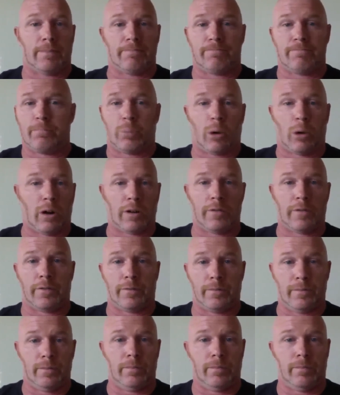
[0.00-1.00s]
part of
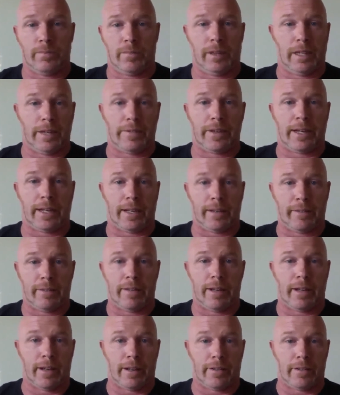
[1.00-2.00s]
living
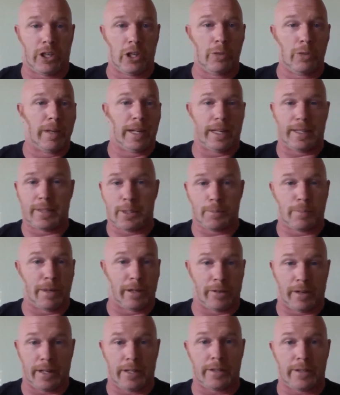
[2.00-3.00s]
human
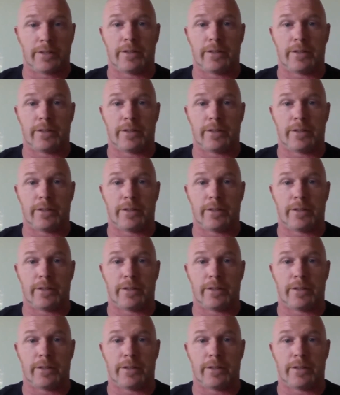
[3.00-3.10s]
experience.